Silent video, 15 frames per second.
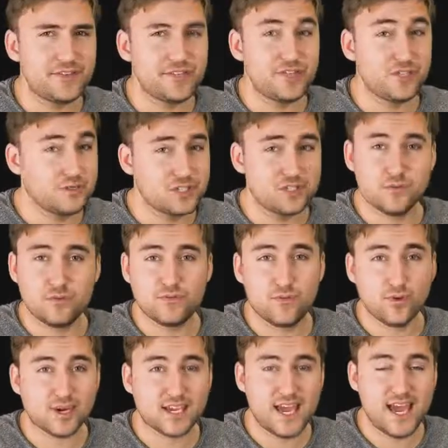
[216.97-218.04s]
you're used to a
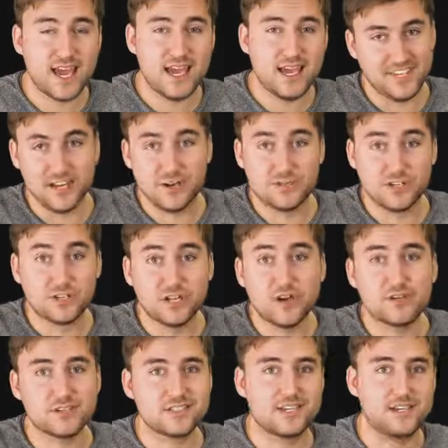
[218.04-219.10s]
4K, you'll
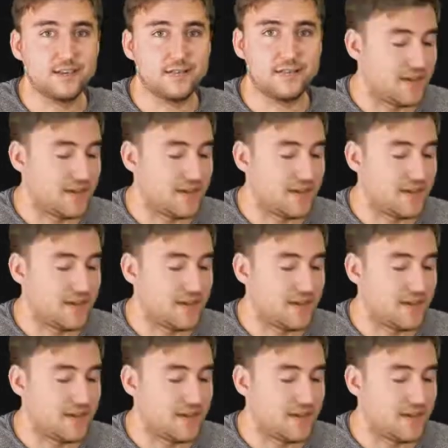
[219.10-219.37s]
notice it.